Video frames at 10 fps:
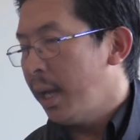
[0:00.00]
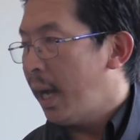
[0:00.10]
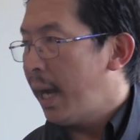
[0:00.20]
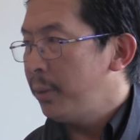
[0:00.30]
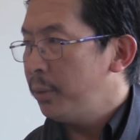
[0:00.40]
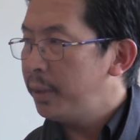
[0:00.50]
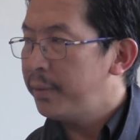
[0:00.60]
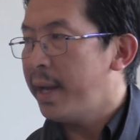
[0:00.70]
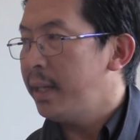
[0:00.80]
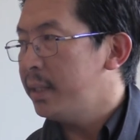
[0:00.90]
I know the
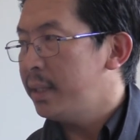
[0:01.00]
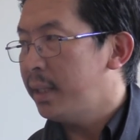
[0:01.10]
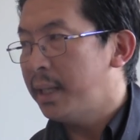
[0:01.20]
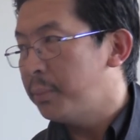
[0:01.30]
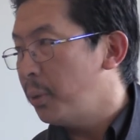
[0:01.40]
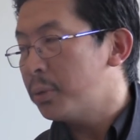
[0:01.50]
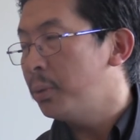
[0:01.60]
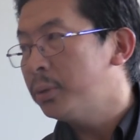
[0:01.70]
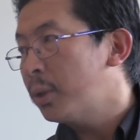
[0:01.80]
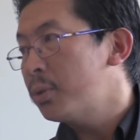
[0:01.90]
reality that books will
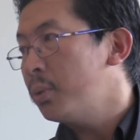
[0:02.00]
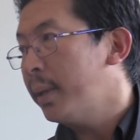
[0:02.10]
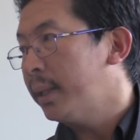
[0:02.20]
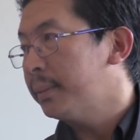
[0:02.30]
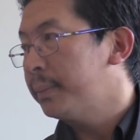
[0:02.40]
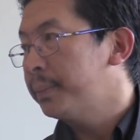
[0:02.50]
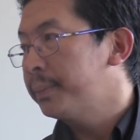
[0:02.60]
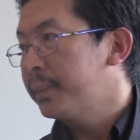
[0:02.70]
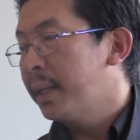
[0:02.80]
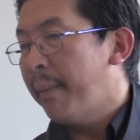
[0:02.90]
not do well.
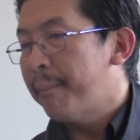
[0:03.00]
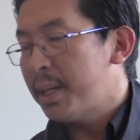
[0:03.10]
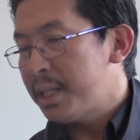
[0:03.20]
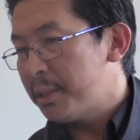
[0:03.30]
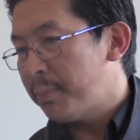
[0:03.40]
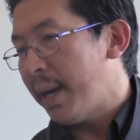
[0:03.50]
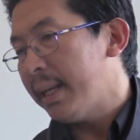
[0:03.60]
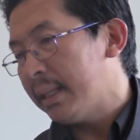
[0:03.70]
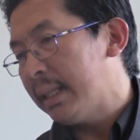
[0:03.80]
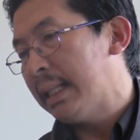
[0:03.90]
But despite
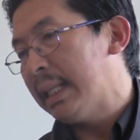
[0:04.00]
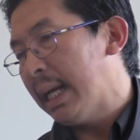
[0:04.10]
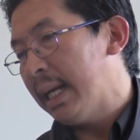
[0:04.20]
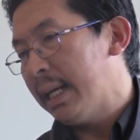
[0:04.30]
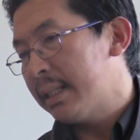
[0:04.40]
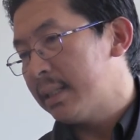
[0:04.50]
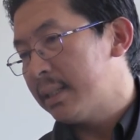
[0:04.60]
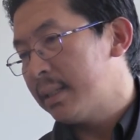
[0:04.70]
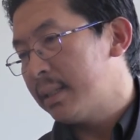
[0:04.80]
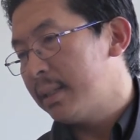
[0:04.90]
that,
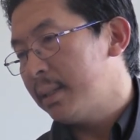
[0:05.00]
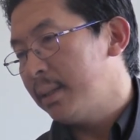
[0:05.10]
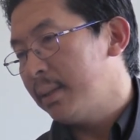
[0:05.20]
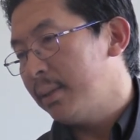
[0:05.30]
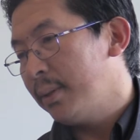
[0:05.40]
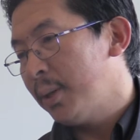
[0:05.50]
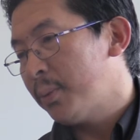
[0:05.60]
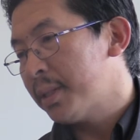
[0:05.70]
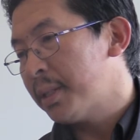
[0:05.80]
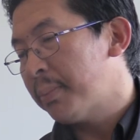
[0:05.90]
it was
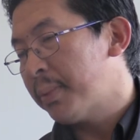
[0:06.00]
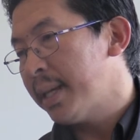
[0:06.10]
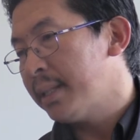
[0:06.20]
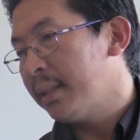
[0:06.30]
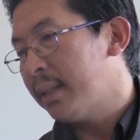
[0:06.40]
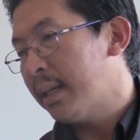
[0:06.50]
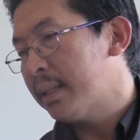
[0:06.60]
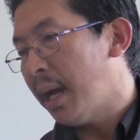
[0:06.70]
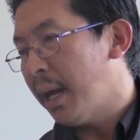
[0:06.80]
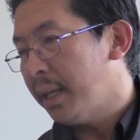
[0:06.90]
surprising that
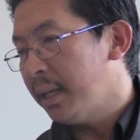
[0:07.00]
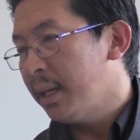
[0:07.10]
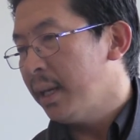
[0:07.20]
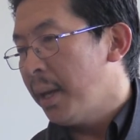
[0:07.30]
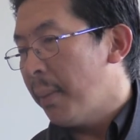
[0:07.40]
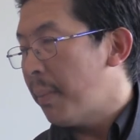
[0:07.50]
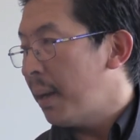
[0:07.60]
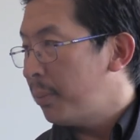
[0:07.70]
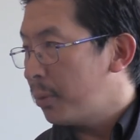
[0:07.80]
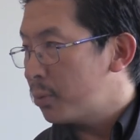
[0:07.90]
my
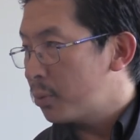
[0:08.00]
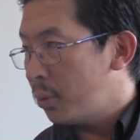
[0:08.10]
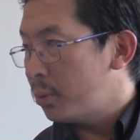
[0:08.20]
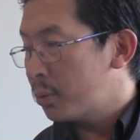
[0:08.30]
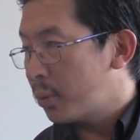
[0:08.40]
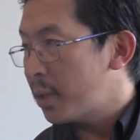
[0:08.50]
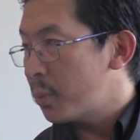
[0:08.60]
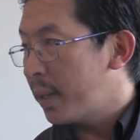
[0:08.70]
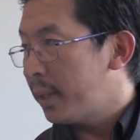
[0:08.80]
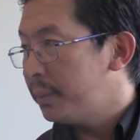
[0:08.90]
book sold quite
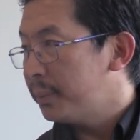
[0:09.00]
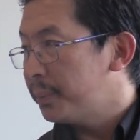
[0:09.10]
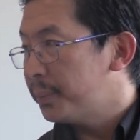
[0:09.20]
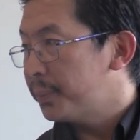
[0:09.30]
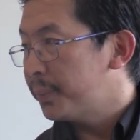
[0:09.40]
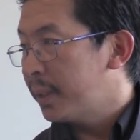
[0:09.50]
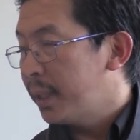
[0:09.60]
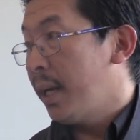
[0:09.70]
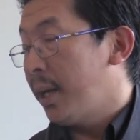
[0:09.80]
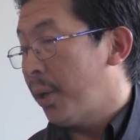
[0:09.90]
well.
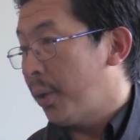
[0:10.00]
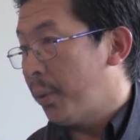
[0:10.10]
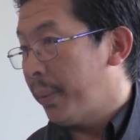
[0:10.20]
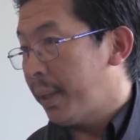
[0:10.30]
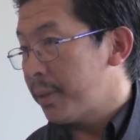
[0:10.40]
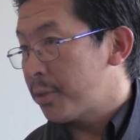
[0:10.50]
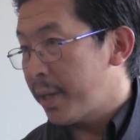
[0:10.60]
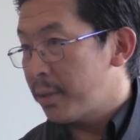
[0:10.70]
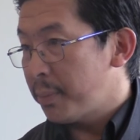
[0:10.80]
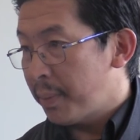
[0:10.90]
When I was trying
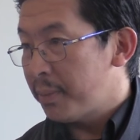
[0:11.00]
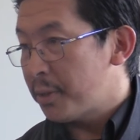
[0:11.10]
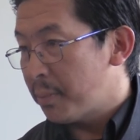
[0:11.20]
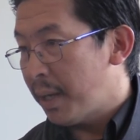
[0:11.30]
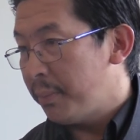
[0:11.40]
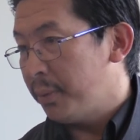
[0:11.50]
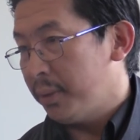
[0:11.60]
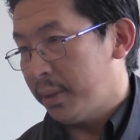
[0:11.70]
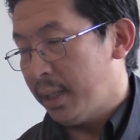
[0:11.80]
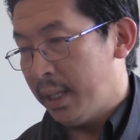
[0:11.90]
to publish my
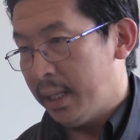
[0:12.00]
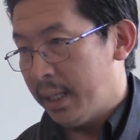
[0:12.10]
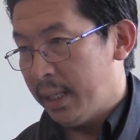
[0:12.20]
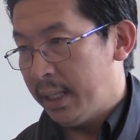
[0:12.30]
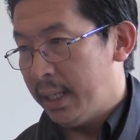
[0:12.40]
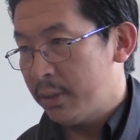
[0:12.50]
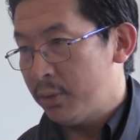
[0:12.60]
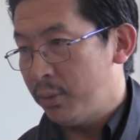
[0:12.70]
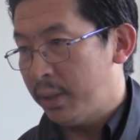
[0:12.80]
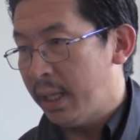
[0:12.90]
book, I had to
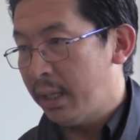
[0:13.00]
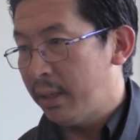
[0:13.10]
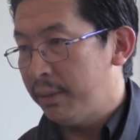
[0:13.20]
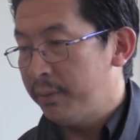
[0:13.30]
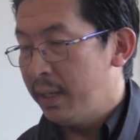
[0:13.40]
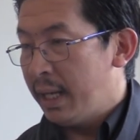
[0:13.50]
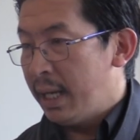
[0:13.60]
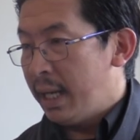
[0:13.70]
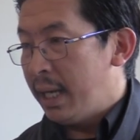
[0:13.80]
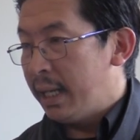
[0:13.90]
think of
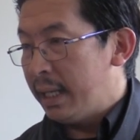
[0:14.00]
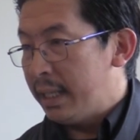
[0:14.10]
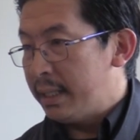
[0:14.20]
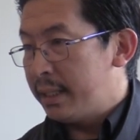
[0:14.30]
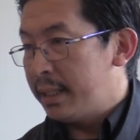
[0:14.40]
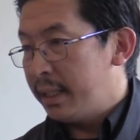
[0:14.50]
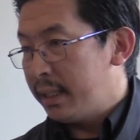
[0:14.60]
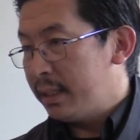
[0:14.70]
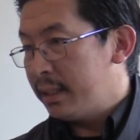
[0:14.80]
editing,